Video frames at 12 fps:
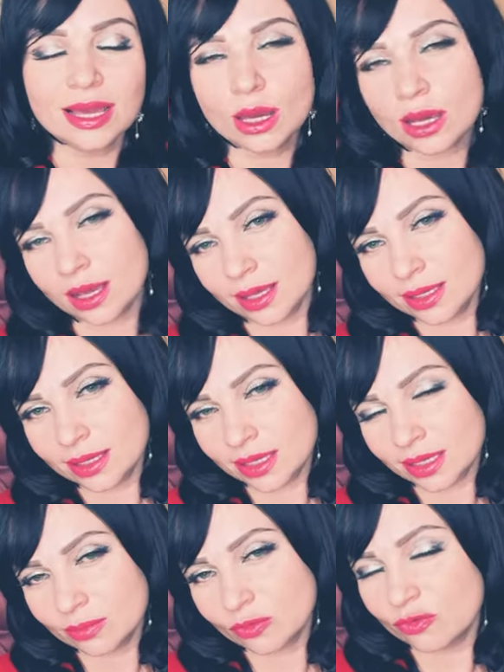i
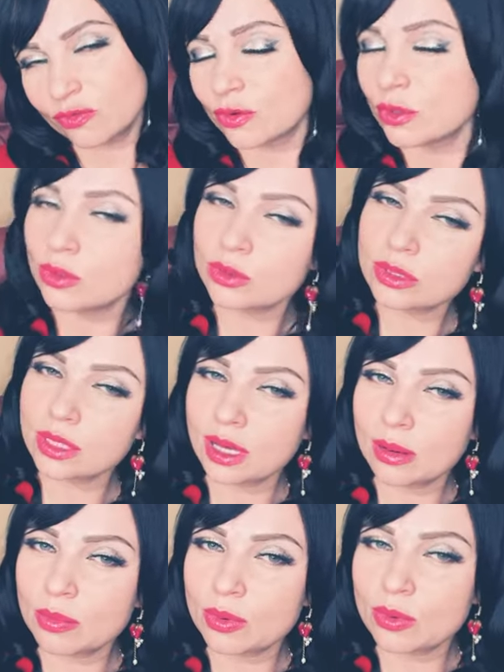am following
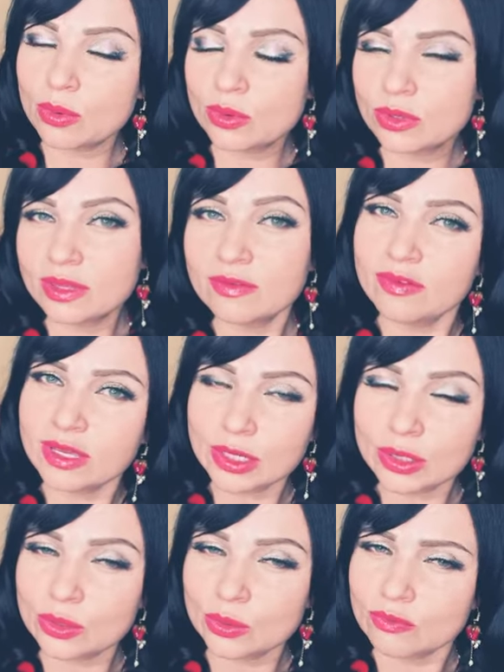up on the video